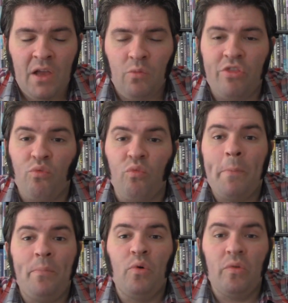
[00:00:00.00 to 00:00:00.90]
with
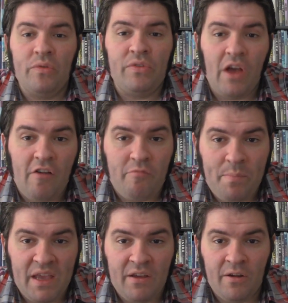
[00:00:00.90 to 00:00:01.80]
ripples of
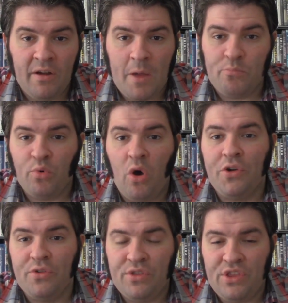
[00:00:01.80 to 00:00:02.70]
bigger and
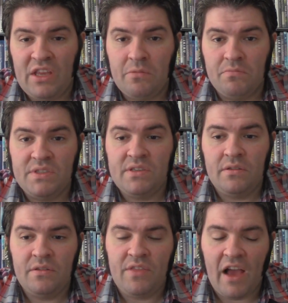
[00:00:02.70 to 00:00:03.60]
broader themes
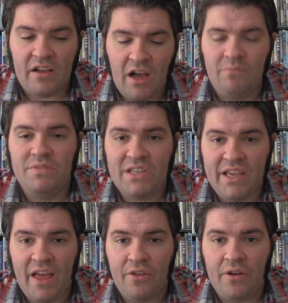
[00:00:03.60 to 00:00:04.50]
that come
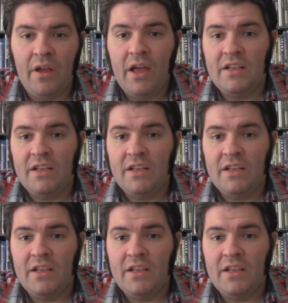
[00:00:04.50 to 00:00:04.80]
together